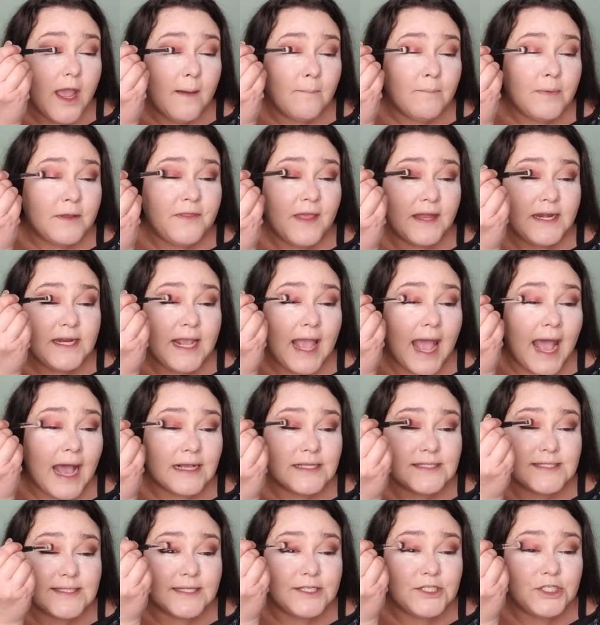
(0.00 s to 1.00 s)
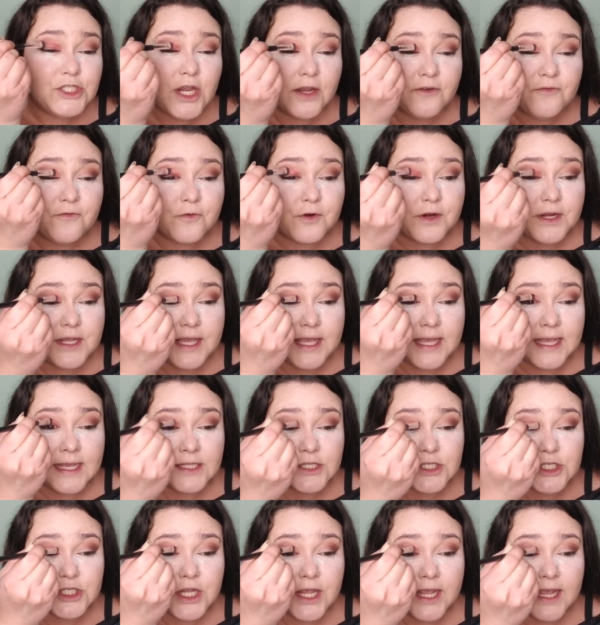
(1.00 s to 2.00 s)
but then he acts like Jeffree
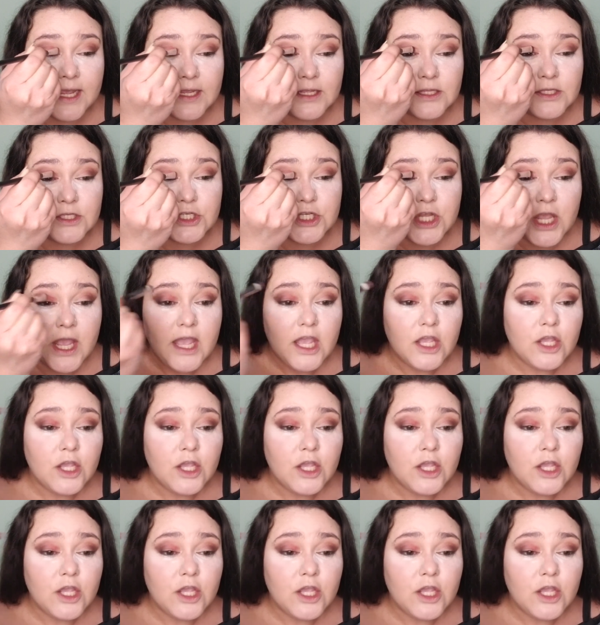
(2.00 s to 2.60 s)
can't change.